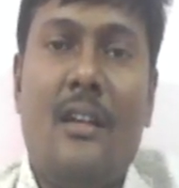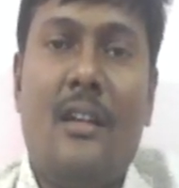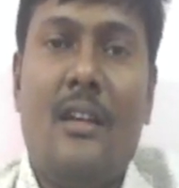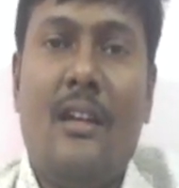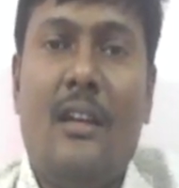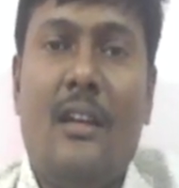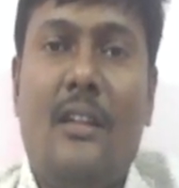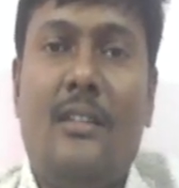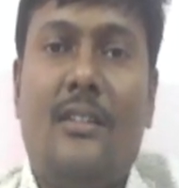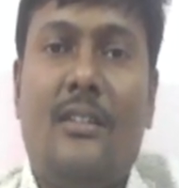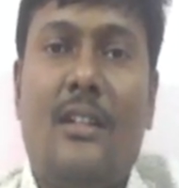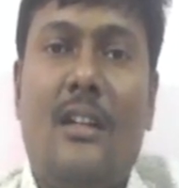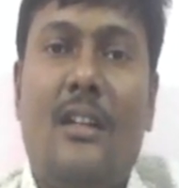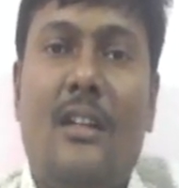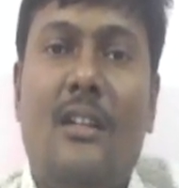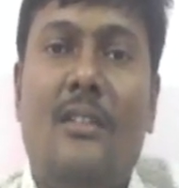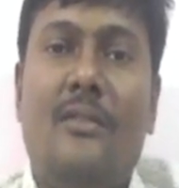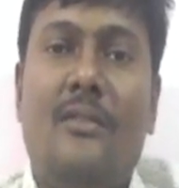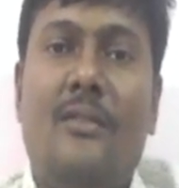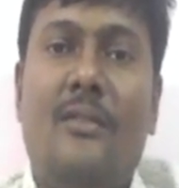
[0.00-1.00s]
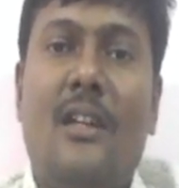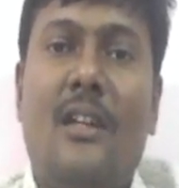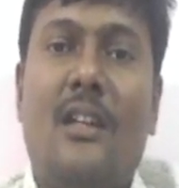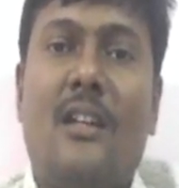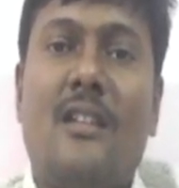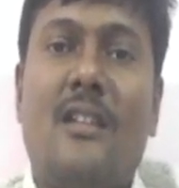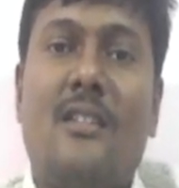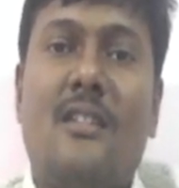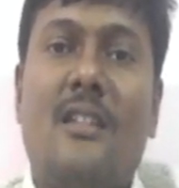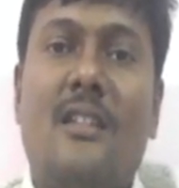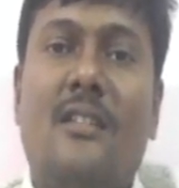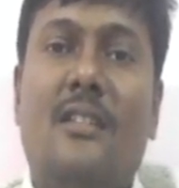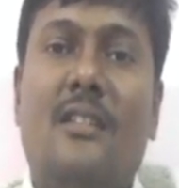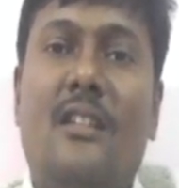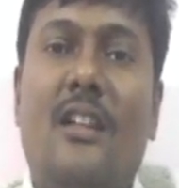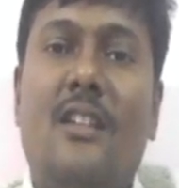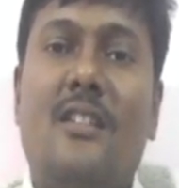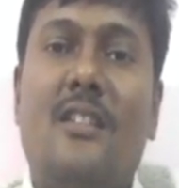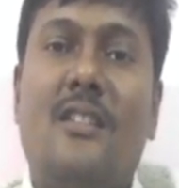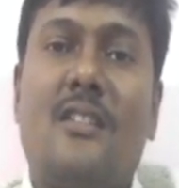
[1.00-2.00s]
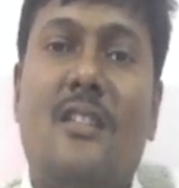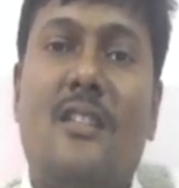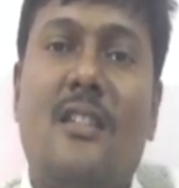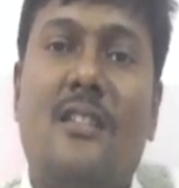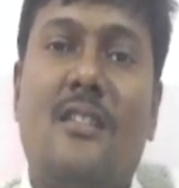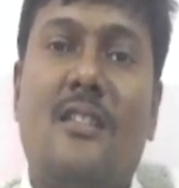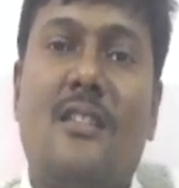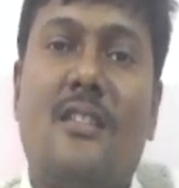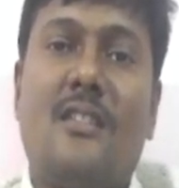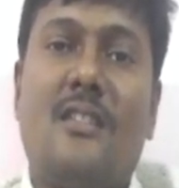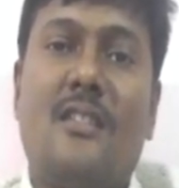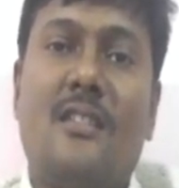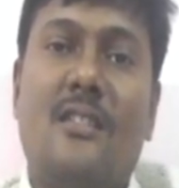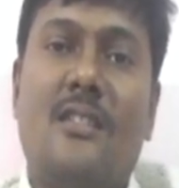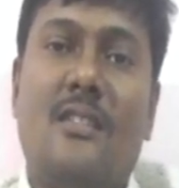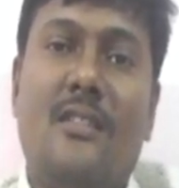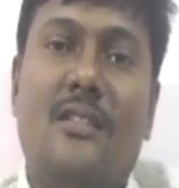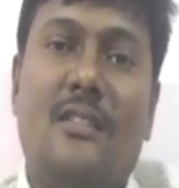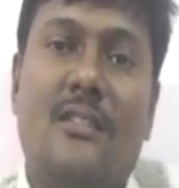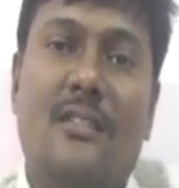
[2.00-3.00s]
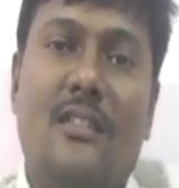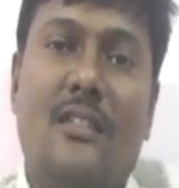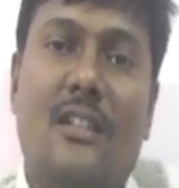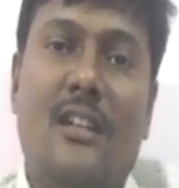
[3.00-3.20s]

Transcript: And third, we are considering the resistance. The